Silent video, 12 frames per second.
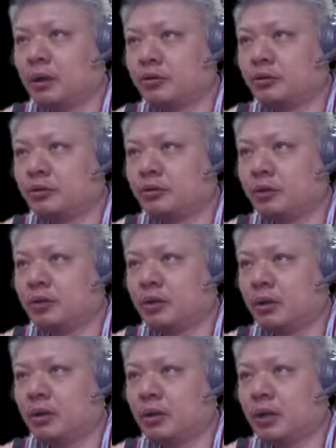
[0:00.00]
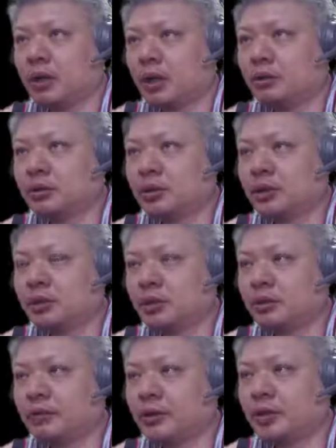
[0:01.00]
counter sacrificing a
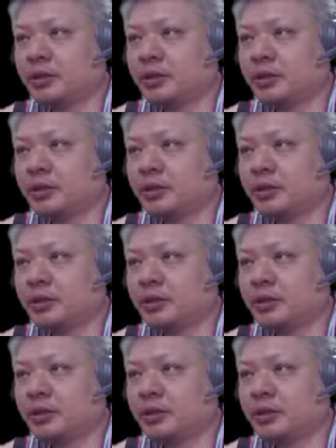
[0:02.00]
pawn,